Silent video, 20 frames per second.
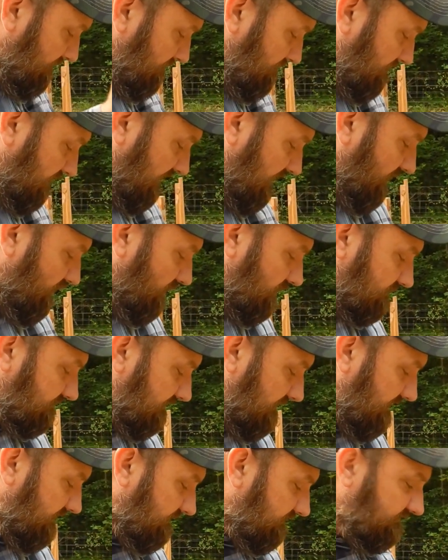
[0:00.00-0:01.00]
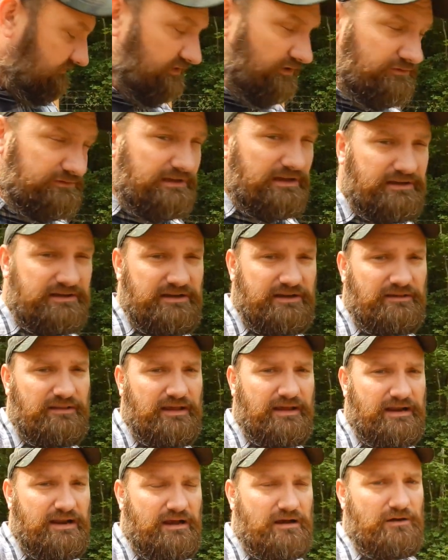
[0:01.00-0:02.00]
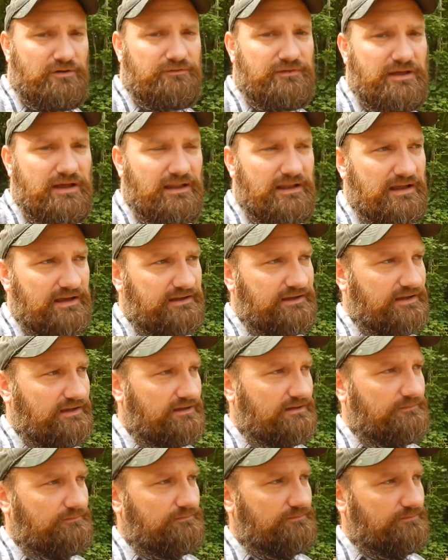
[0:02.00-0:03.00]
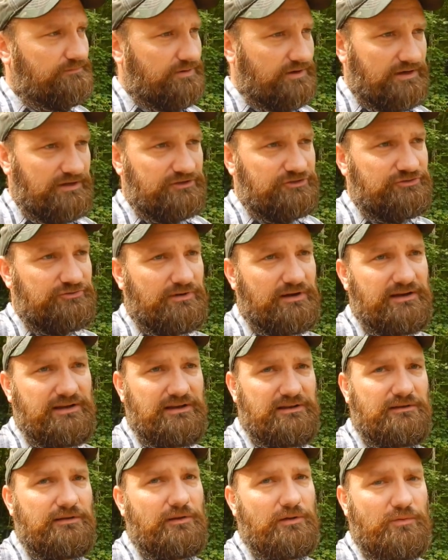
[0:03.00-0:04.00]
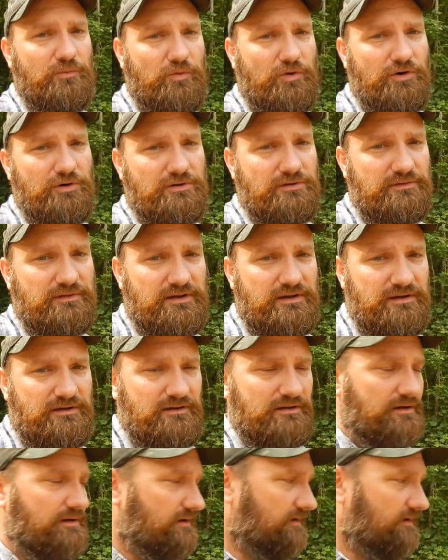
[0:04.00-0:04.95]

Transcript: but I always like, as soon as I cut that off, I like putting it straight into the water there.